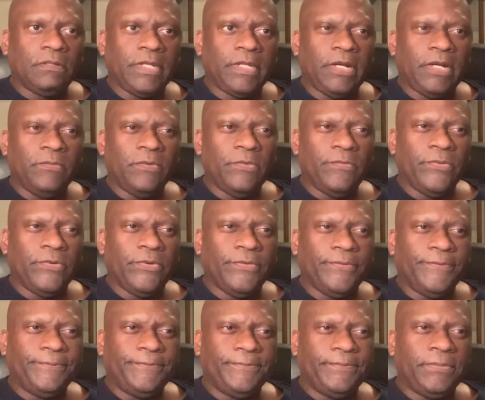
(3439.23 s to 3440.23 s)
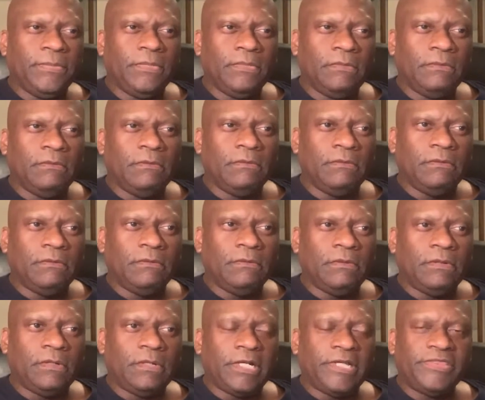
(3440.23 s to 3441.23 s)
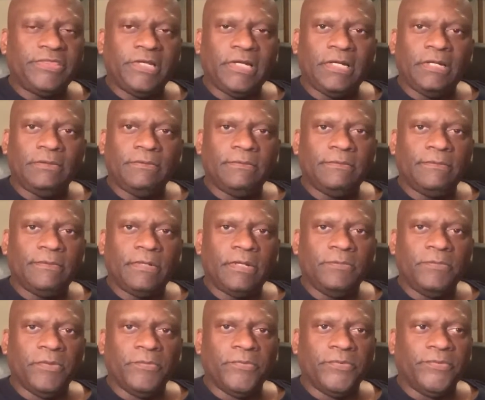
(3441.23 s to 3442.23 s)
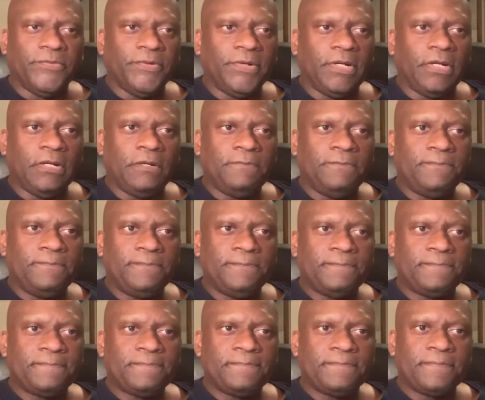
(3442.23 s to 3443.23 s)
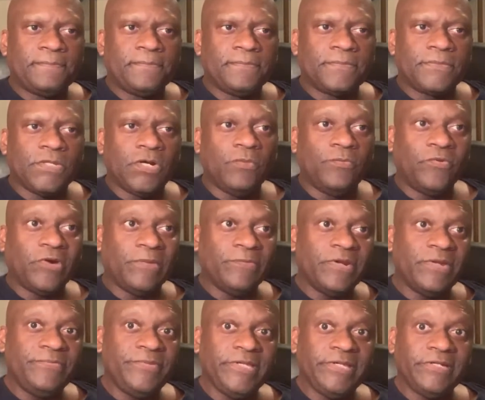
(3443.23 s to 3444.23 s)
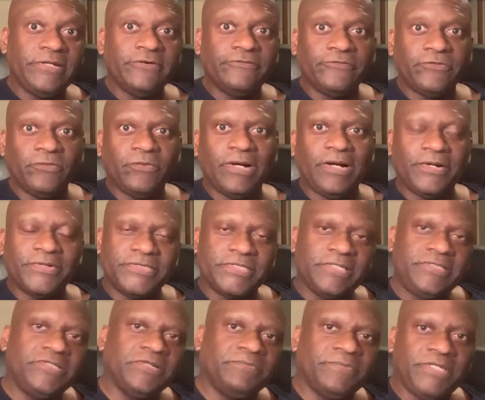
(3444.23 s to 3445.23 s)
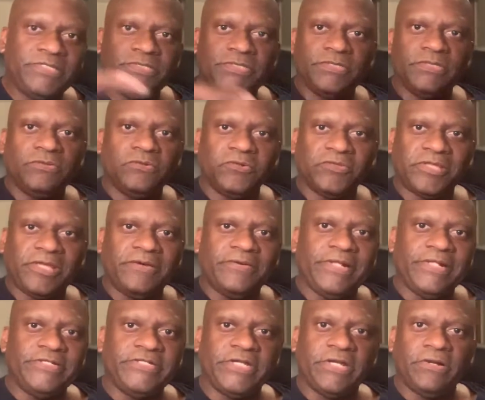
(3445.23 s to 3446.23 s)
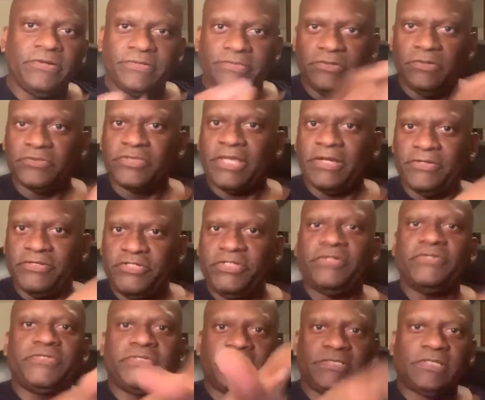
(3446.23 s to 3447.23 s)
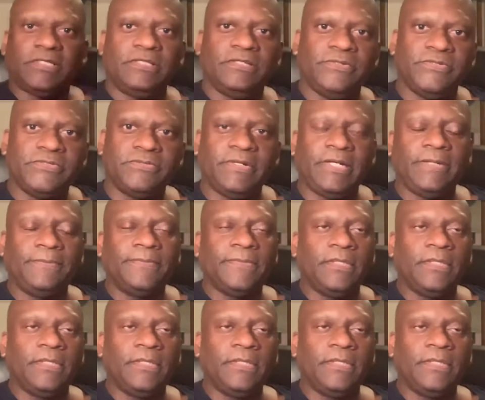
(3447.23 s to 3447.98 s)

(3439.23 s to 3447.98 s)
I remember, I thought, I remember um, oh boy, I'm going to be in here for a while because they took me to the North County Jail. The North County Jail since closed, right?